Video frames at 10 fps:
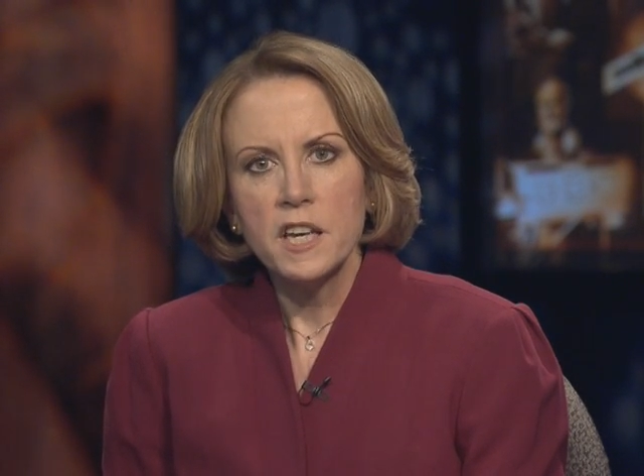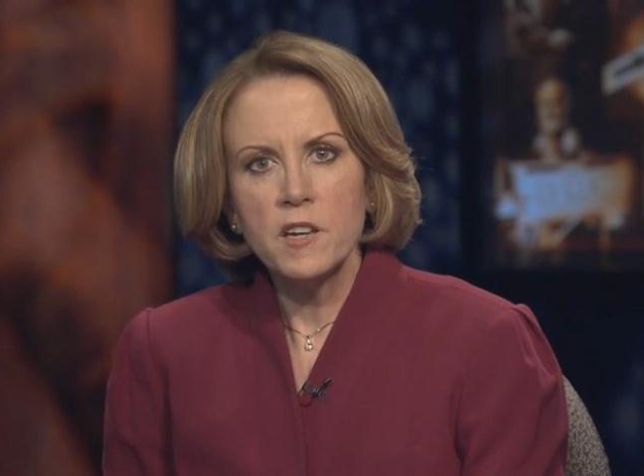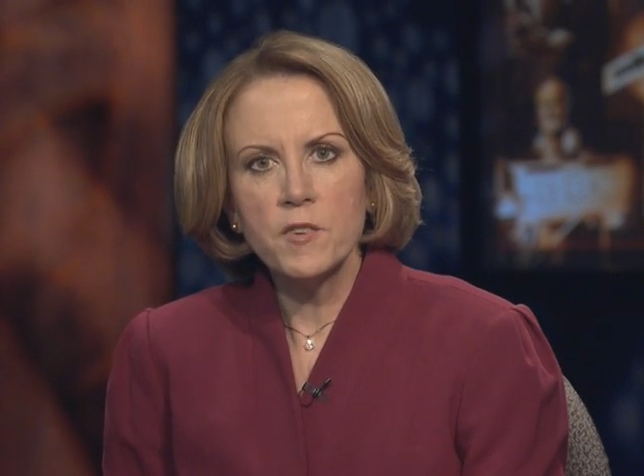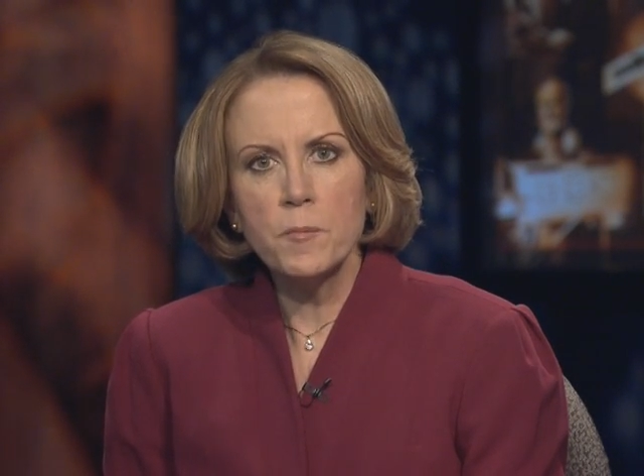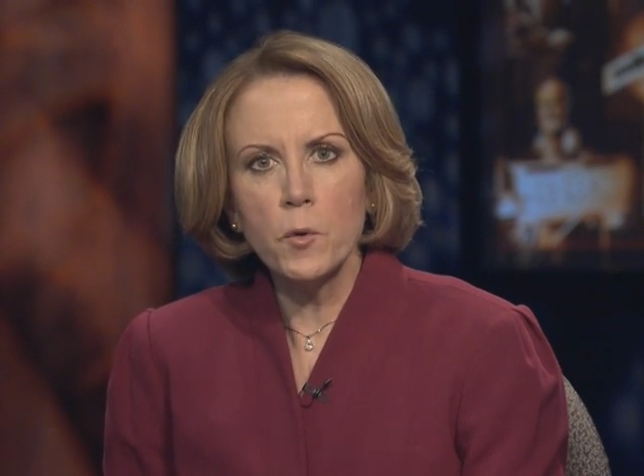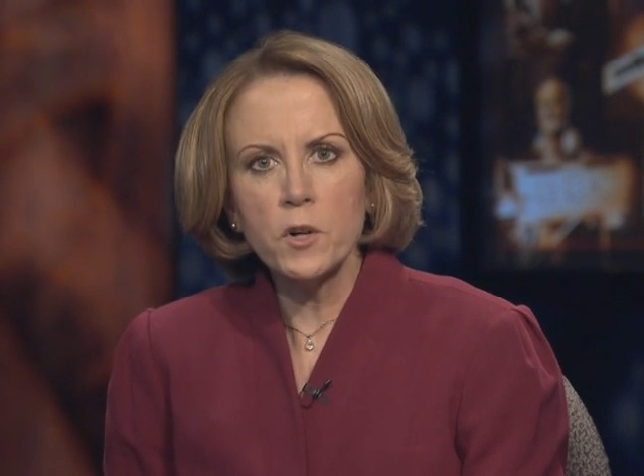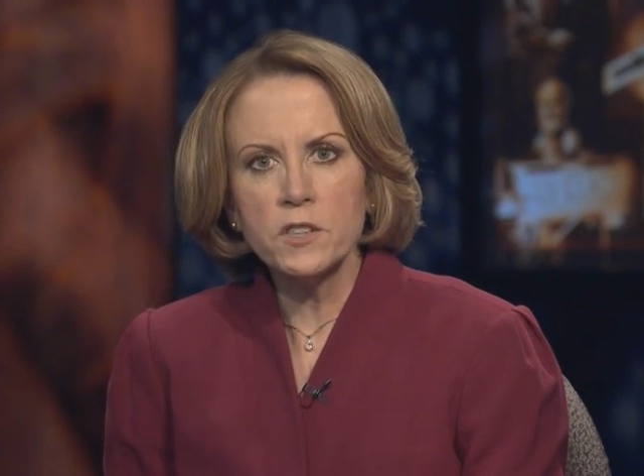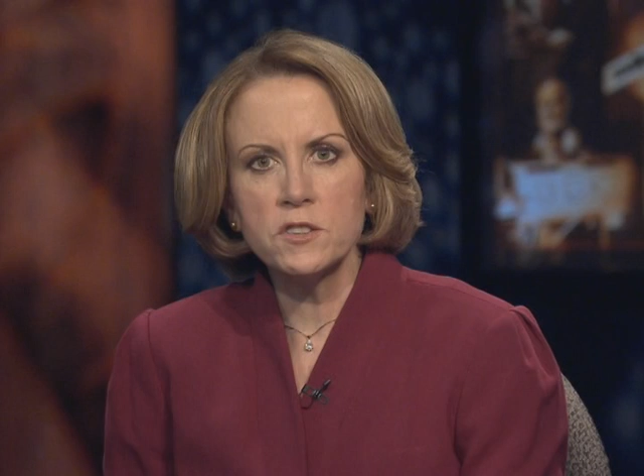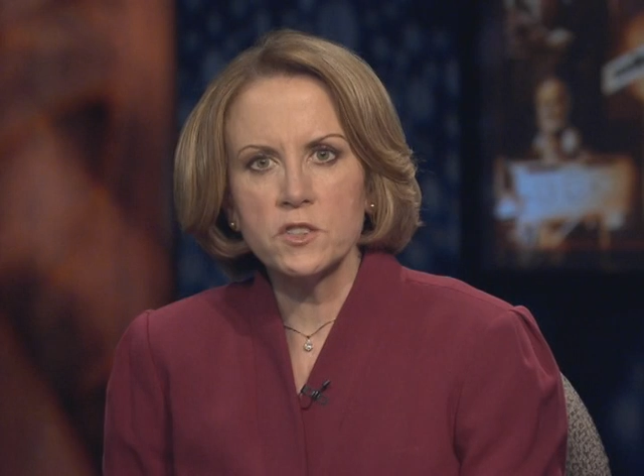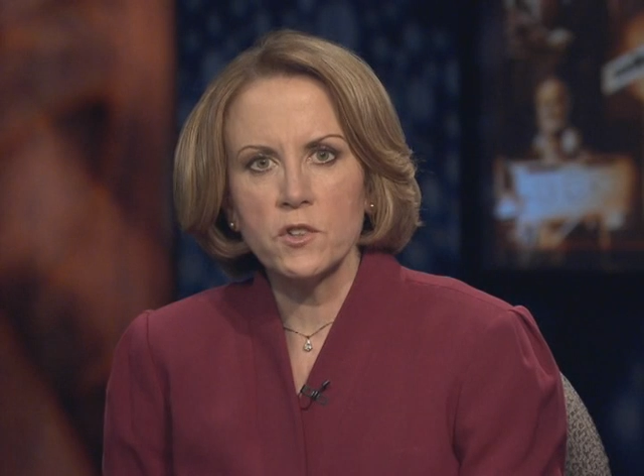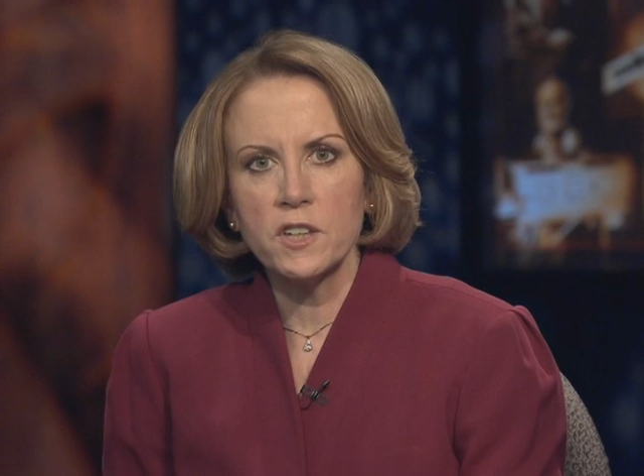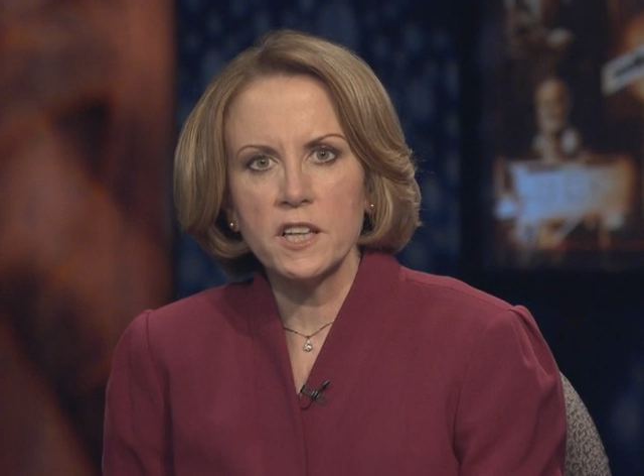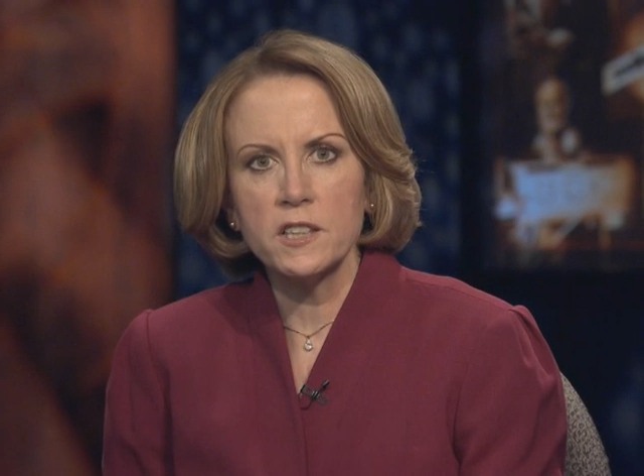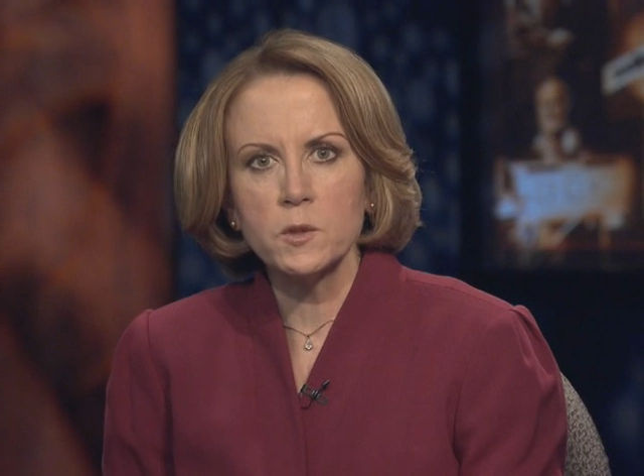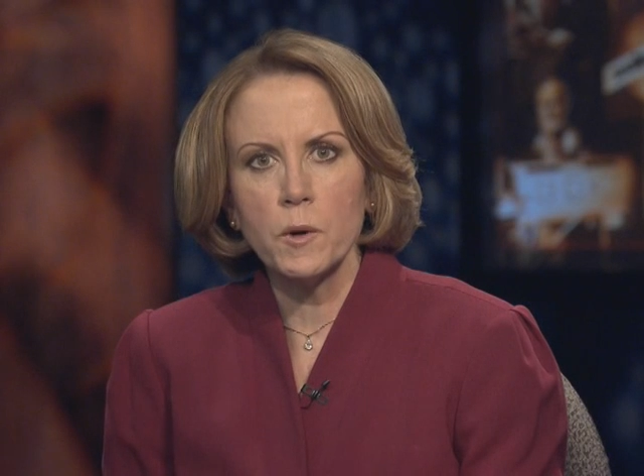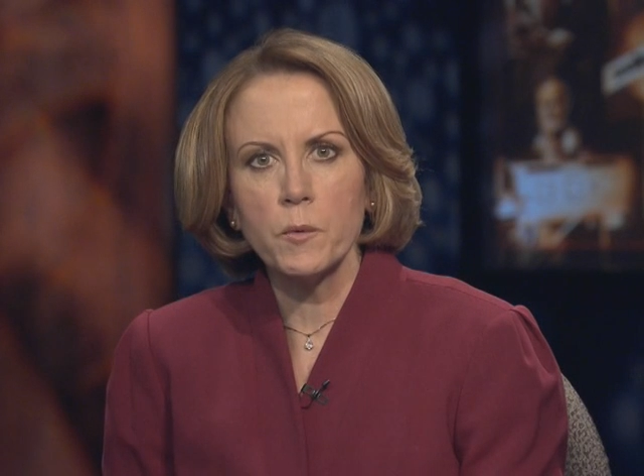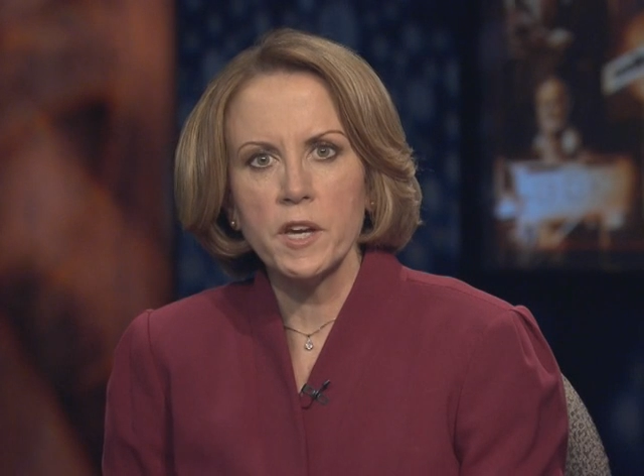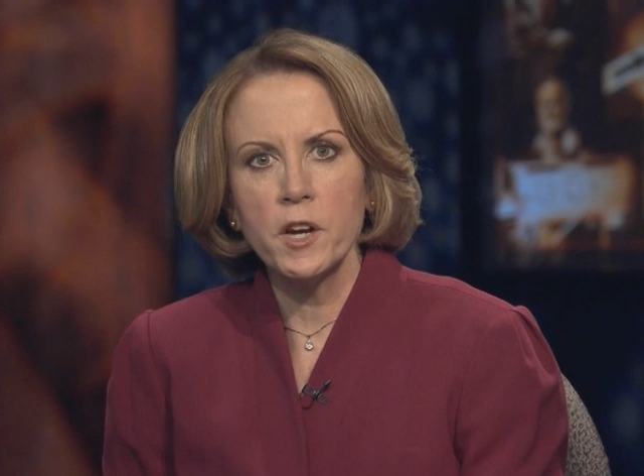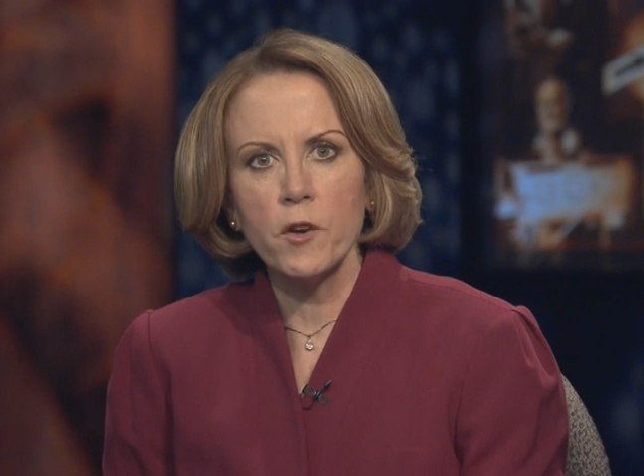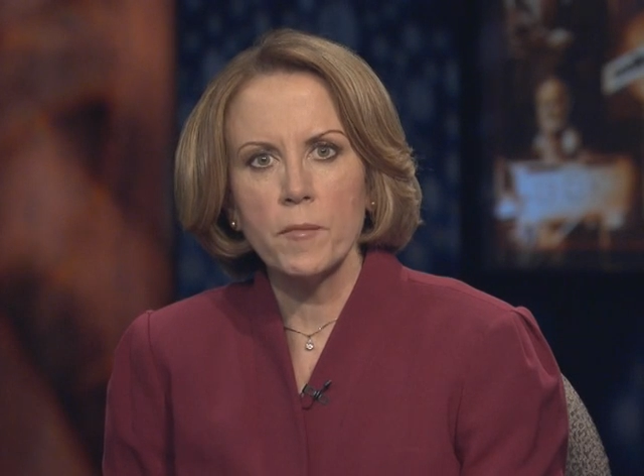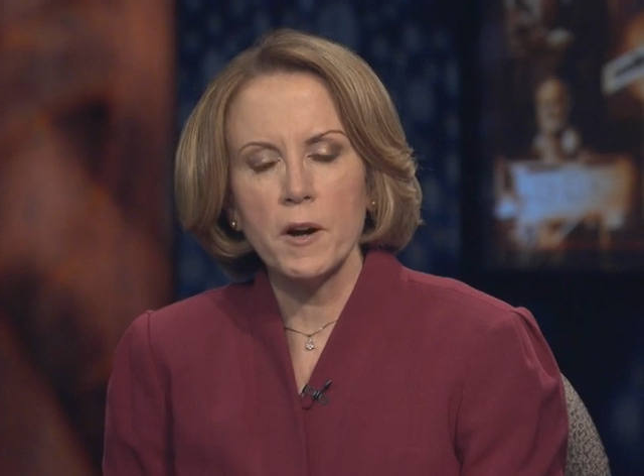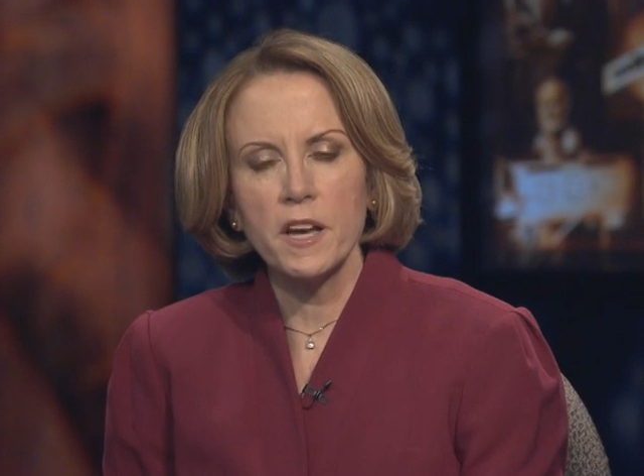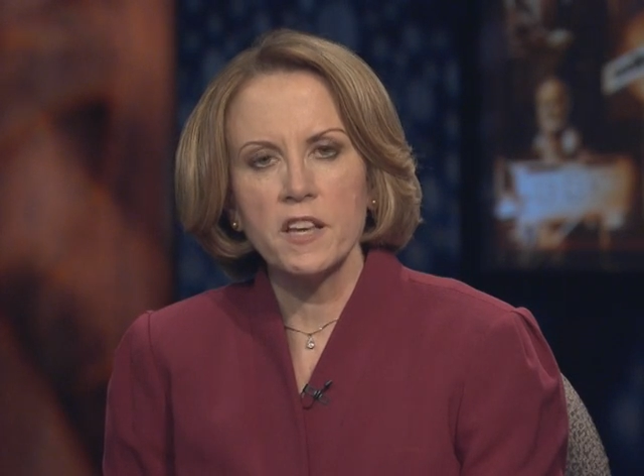Even more concerning is when we hear about a